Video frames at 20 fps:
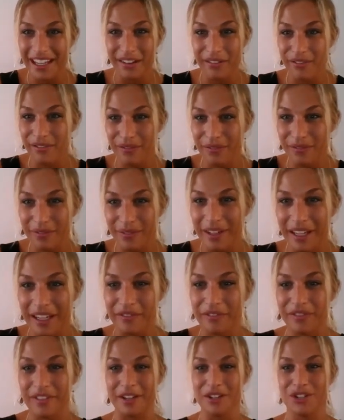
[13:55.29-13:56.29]
if
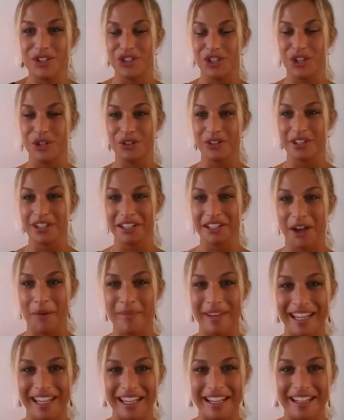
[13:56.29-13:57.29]
there's children
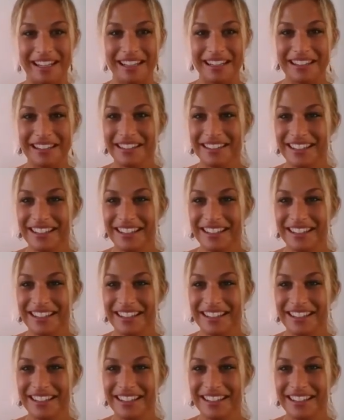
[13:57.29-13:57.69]
coming in.